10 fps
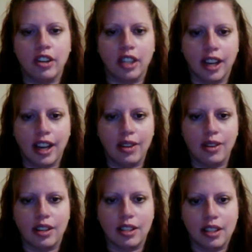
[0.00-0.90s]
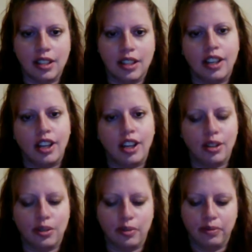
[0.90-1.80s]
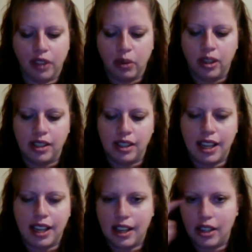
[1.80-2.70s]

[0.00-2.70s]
account, Whereas Hangout, or